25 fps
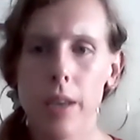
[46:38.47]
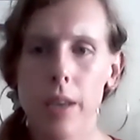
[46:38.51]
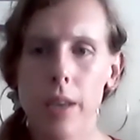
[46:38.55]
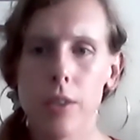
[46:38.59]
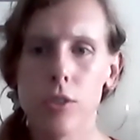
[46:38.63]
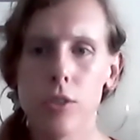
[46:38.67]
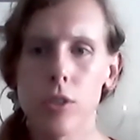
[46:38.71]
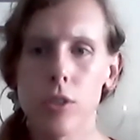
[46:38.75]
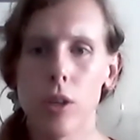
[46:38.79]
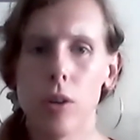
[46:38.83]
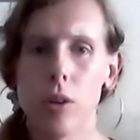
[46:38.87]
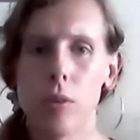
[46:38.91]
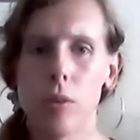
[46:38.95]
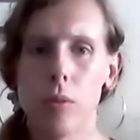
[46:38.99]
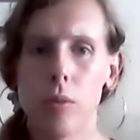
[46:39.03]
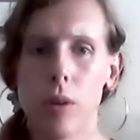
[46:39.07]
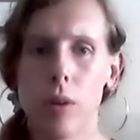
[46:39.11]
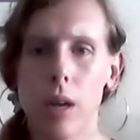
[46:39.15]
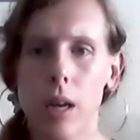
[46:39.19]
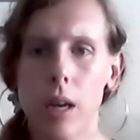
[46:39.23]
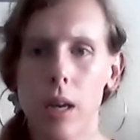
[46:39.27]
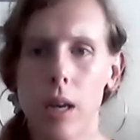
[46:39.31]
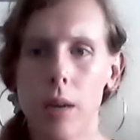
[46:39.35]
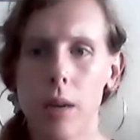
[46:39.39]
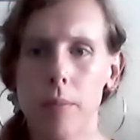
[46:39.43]
So
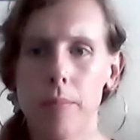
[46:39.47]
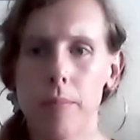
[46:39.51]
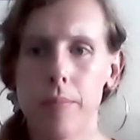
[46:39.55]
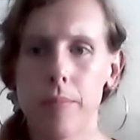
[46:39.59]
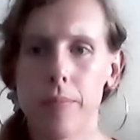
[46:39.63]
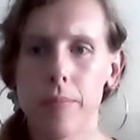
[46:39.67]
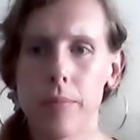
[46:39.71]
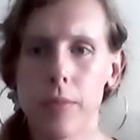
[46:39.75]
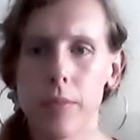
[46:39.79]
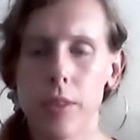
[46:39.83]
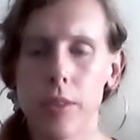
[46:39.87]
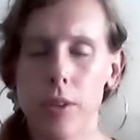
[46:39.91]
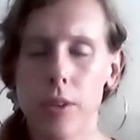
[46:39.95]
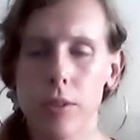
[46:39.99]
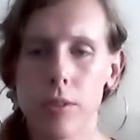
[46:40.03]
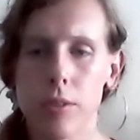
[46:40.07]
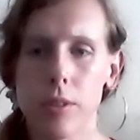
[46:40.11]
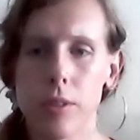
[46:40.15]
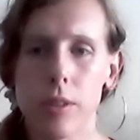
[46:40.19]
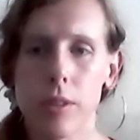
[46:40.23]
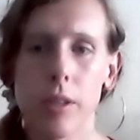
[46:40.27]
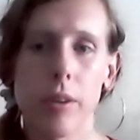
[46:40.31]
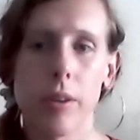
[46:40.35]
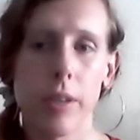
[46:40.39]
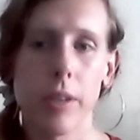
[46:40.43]

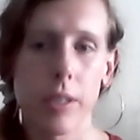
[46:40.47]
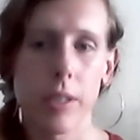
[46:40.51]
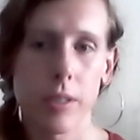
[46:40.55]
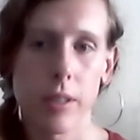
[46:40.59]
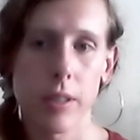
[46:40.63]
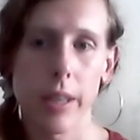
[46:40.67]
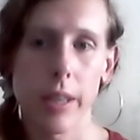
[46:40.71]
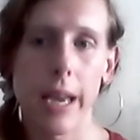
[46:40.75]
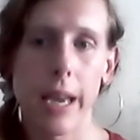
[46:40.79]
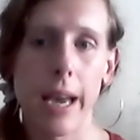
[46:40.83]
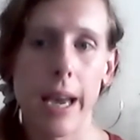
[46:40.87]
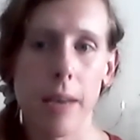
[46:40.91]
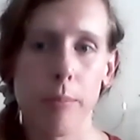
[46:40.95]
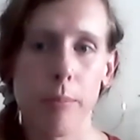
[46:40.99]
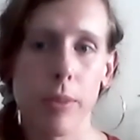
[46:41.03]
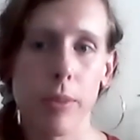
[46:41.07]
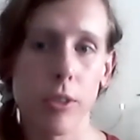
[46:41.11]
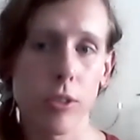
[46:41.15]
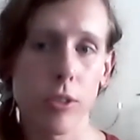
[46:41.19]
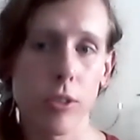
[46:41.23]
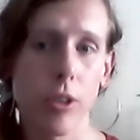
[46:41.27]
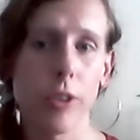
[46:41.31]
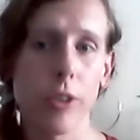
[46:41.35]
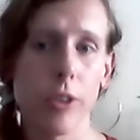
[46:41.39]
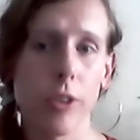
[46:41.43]
there is that, but
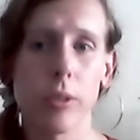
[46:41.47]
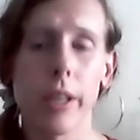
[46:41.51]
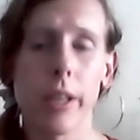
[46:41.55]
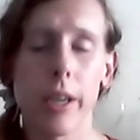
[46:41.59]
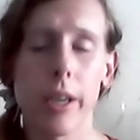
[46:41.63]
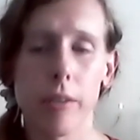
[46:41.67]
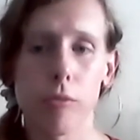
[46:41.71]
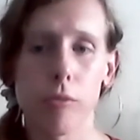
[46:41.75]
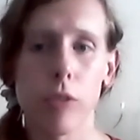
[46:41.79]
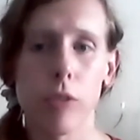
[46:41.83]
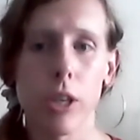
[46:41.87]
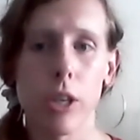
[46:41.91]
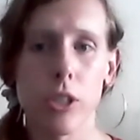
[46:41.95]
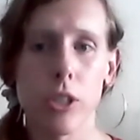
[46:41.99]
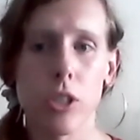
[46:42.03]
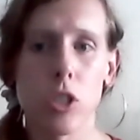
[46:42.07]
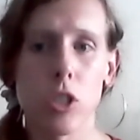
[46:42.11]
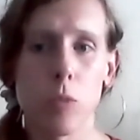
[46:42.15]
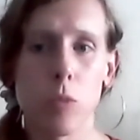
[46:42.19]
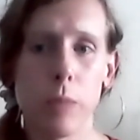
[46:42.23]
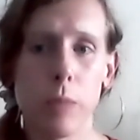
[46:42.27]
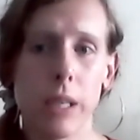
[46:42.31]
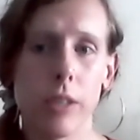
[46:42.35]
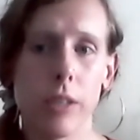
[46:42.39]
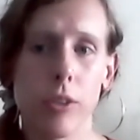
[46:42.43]
there's also a lot of Russian
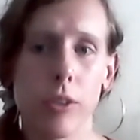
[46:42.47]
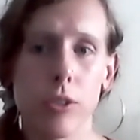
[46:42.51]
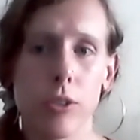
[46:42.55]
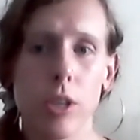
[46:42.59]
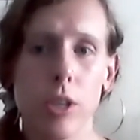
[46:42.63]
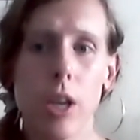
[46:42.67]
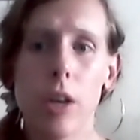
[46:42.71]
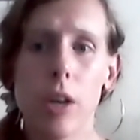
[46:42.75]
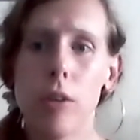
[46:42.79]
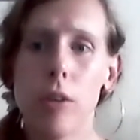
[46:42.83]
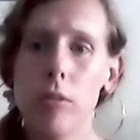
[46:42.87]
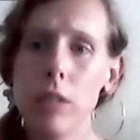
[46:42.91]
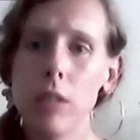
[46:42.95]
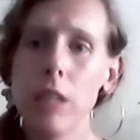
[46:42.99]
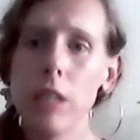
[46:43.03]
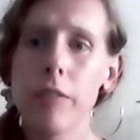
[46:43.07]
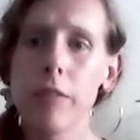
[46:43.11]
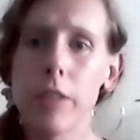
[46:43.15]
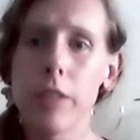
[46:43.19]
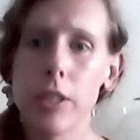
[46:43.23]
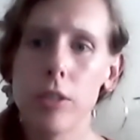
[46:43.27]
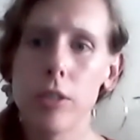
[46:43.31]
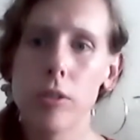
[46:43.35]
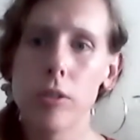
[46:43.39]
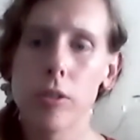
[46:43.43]
speakers who live
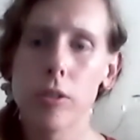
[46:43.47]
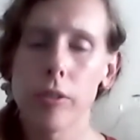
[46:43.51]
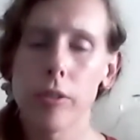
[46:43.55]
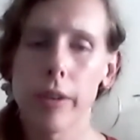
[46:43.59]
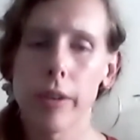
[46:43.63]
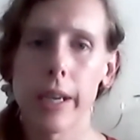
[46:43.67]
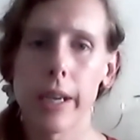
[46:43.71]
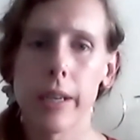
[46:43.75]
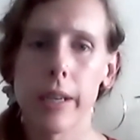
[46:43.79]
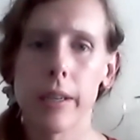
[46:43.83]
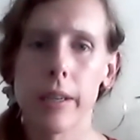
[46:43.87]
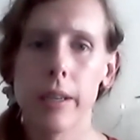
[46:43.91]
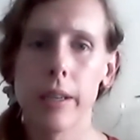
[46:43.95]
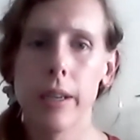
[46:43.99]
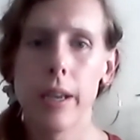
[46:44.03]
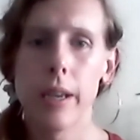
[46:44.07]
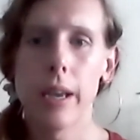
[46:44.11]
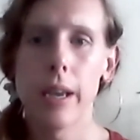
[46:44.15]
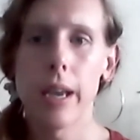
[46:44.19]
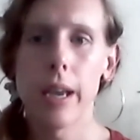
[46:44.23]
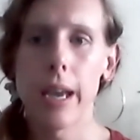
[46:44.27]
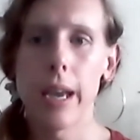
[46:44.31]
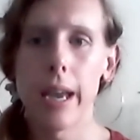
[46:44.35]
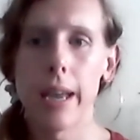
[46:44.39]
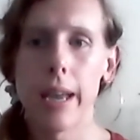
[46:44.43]
in Ukraine,
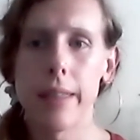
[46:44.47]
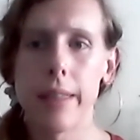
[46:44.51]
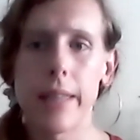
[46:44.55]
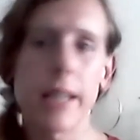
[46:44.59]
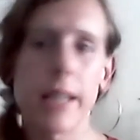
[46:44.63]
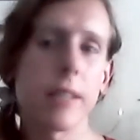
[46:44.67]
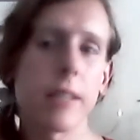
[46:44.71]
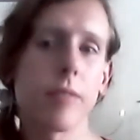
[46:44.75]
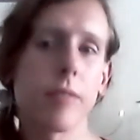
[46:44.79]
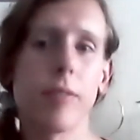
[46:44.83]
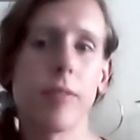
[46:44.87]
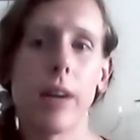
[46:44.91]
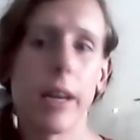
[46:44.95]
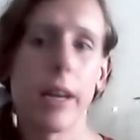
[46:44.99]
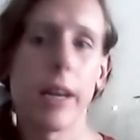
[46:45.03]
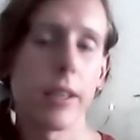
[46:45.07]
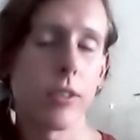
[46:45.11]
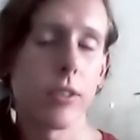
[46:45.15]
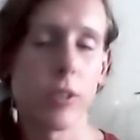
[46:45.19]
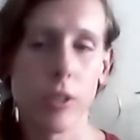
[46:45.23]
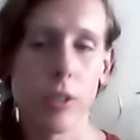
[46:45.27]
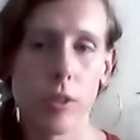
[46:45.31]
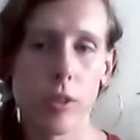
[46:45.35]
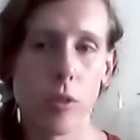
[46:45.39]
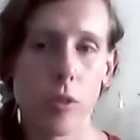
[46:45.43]
and that's fine
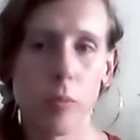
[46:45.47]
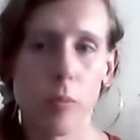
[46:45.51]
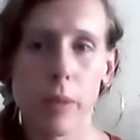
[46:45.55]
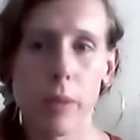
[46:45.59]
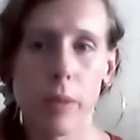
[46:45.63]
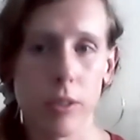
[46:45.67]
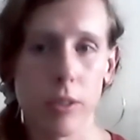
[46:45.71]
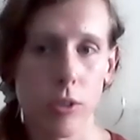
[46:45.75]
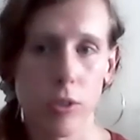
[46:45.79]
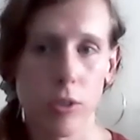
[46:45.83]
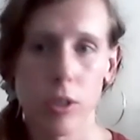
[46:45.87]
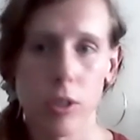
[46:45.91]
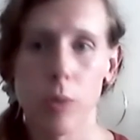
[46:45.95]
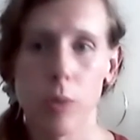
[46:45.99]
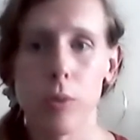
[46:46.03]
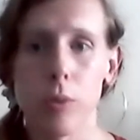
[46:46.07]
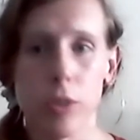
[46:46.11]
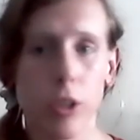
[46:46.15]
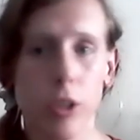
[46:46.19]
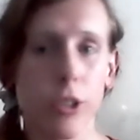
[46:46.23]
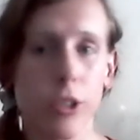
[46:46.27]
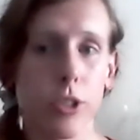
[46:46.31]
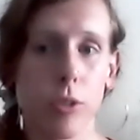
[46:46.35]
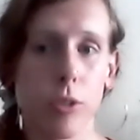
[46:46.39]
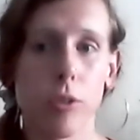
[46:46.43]
too, because there was
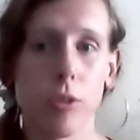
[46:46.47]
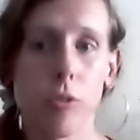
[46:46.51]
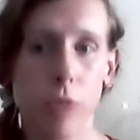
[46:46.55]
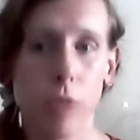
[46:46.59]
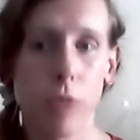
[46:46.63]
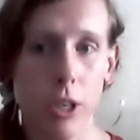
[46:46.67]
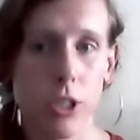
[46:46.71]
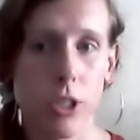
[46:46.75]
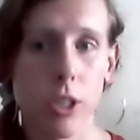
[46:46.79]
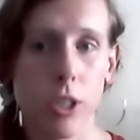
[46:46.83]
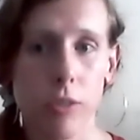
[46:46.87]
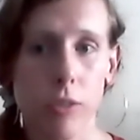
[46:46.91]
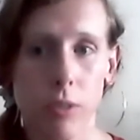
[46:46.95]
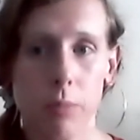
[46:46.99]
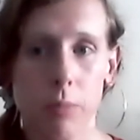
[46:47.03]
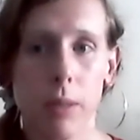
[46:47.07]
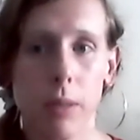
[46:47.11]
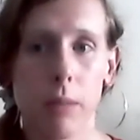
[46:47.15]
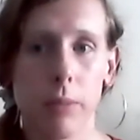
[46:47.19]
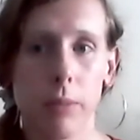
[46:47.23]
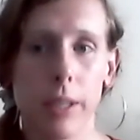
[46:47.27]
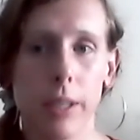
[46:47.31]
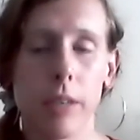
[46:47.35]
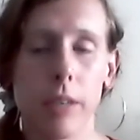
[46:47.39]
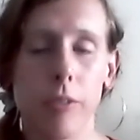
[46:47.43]
also the Russian
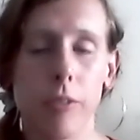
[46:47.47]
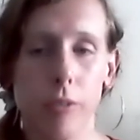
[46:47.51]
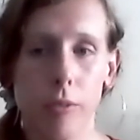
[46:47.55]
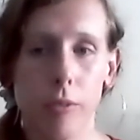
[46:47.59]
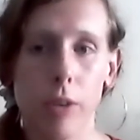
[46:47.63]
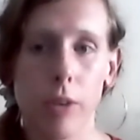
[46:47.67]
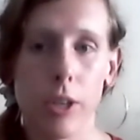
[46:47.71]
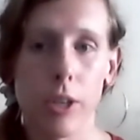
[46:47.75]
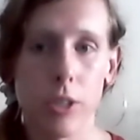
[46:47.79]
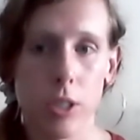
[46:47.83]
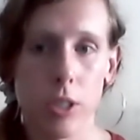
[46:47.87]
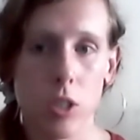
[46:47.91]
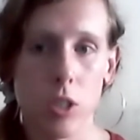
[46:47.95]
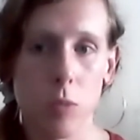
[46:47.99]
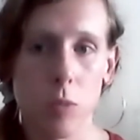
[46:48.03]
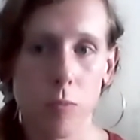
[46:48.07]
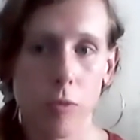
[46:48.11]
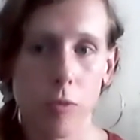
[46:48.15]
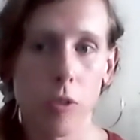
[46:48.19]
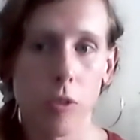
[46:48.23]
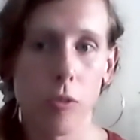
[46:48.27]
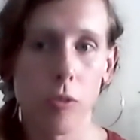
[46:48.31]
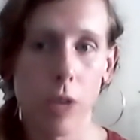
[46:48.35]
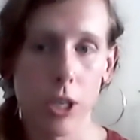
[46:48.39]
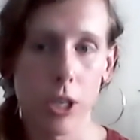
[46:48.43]
Republic for Russians,
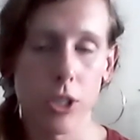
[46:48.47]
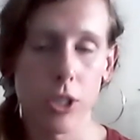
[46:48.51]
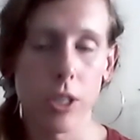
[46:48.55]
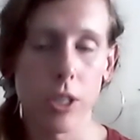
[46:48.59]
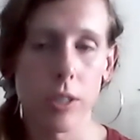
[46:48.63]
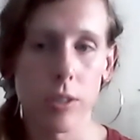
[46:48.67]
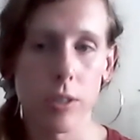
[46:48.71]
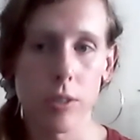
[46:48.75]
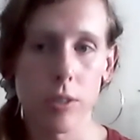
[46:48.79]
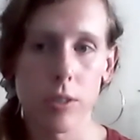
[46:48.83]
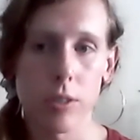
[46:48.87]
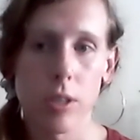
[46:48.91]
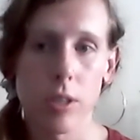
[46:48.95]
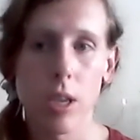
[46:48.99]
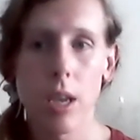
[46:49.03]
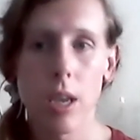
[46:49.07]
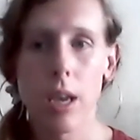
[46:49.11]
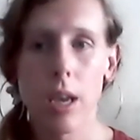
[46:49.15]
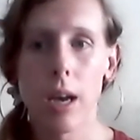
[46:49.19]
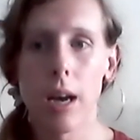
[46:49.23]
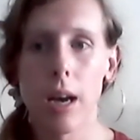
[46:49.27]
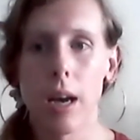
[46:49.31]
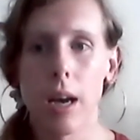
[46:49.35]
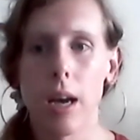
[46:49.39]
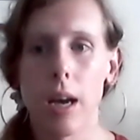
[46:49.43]

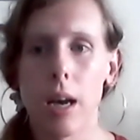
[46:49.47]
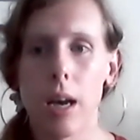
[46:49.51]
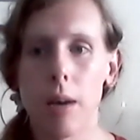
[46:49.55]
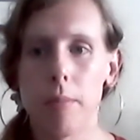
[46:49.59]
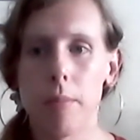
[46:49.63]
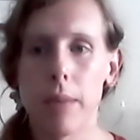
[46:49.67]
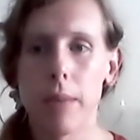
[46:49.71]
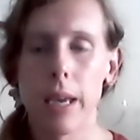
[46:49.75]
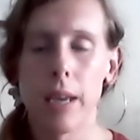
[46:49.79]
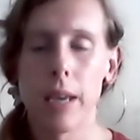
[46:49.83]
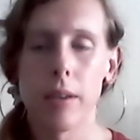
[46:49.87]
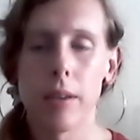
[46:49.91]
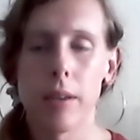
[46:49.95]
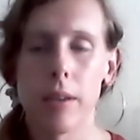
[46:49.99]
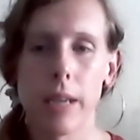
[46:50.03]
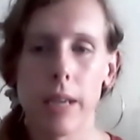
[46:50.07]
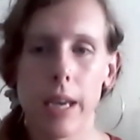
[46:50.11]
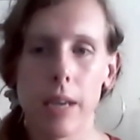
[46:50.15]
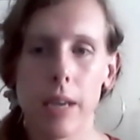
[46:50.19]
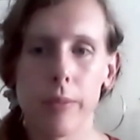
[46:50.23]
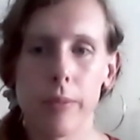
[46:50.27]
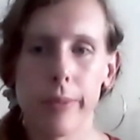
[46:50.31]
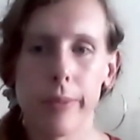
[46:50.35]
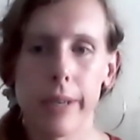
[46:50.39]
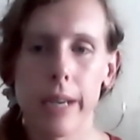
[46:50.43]
and
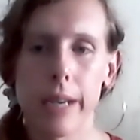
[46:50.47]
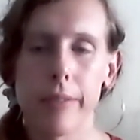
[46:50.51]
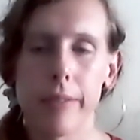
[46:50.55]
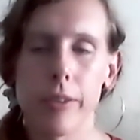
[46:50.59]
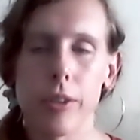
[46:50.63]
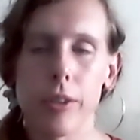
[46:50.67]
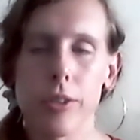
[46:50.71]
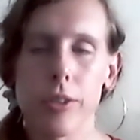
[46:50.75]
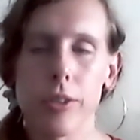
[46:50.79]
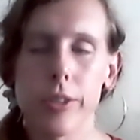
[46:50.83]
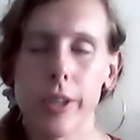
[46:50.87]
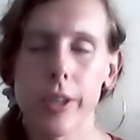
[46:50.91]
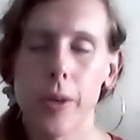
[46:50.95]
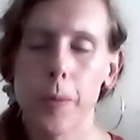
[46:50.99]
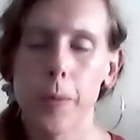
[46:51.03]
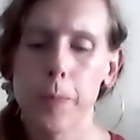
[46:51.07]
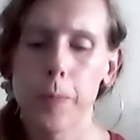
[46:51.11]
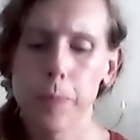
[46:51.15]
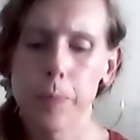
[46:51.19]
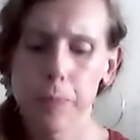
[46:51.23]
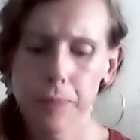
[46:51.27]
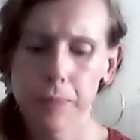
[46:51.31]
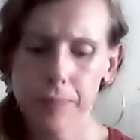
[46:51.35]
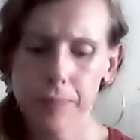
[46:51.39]
whatever. So